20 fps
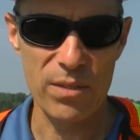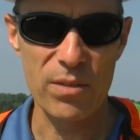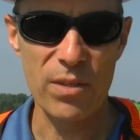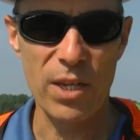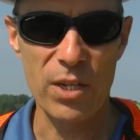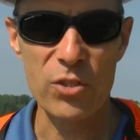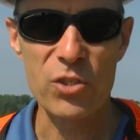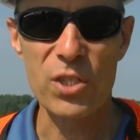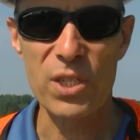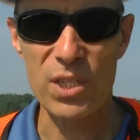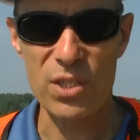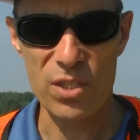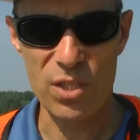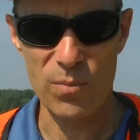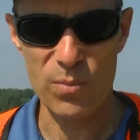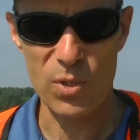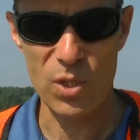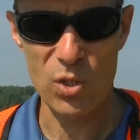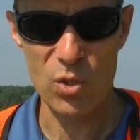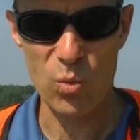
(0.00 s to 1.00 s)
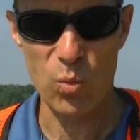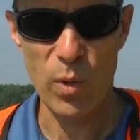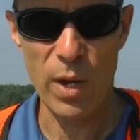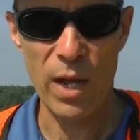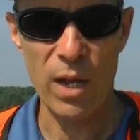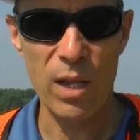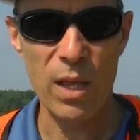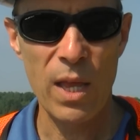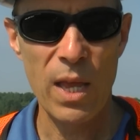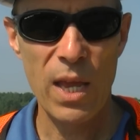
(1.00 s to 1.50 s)
their systems as
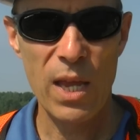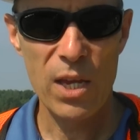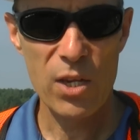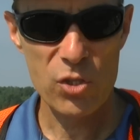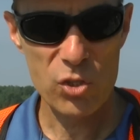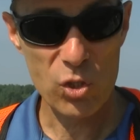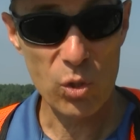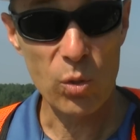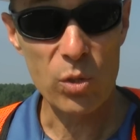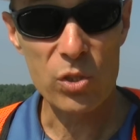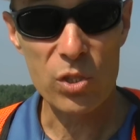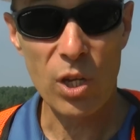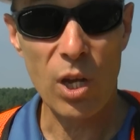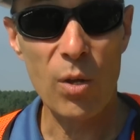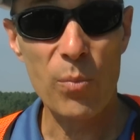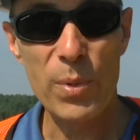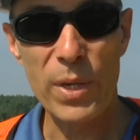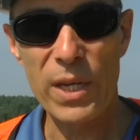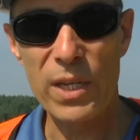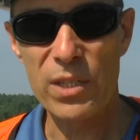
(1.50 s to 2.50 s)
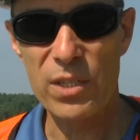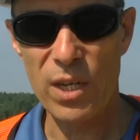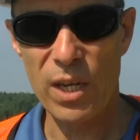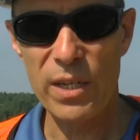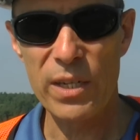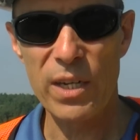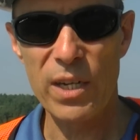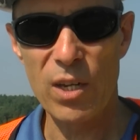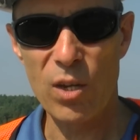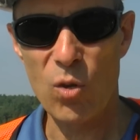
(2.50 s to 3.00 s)
well. So it's all being
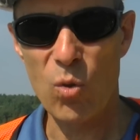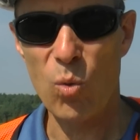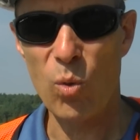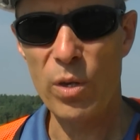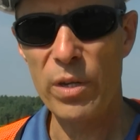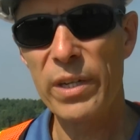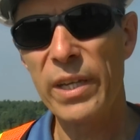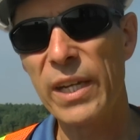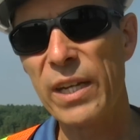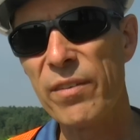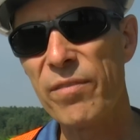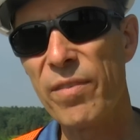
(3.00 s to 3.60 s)
done in a coordinated